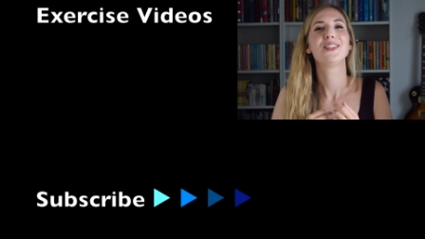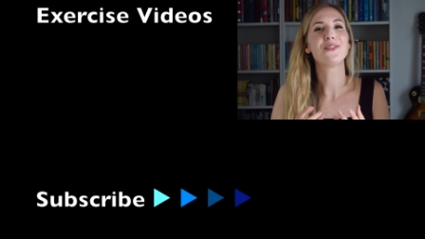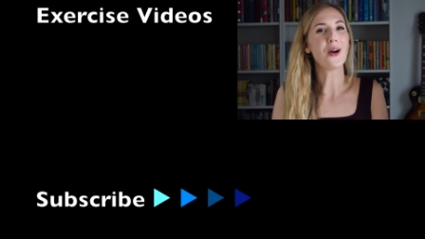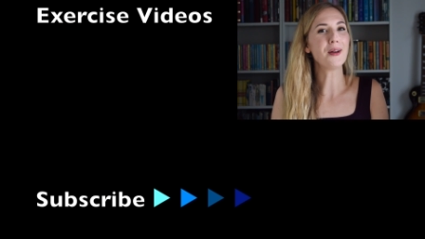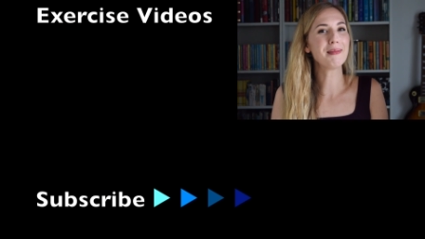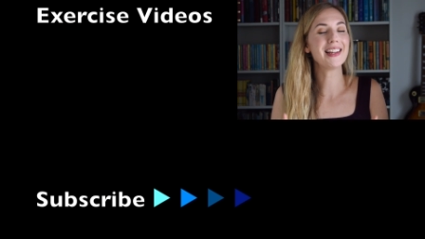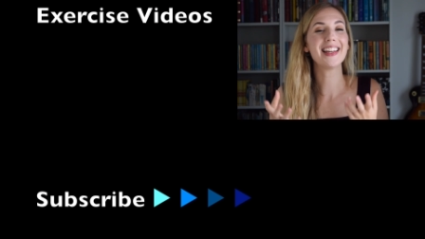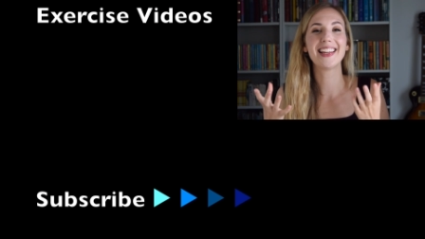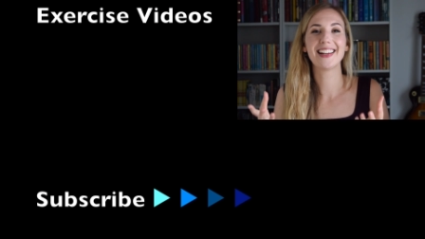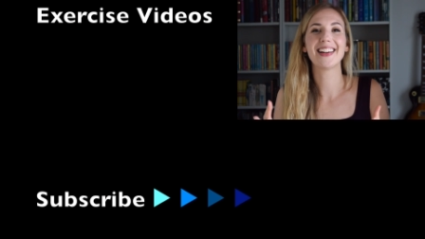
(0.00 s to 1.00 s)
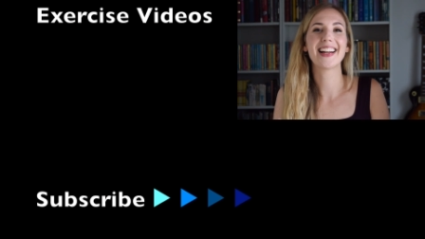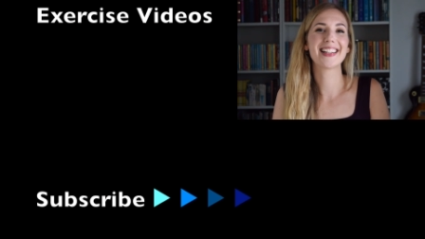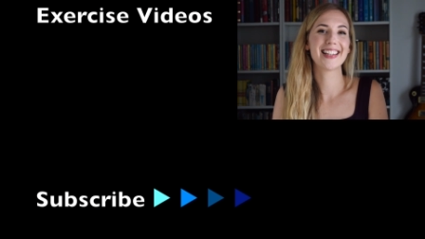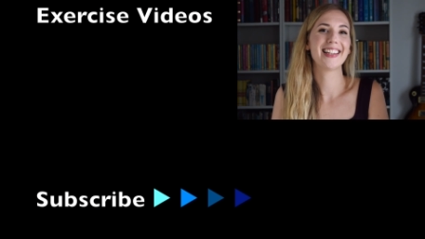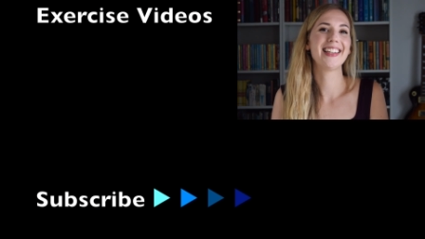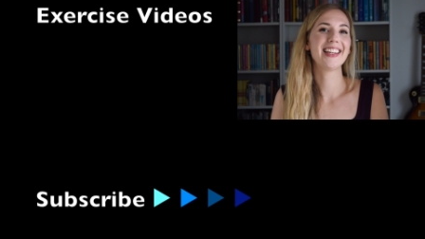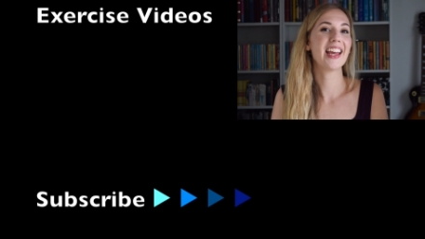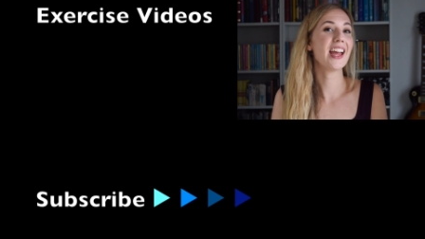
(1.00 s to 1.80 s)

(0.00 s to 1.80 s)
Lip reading: Join me here at Singgeek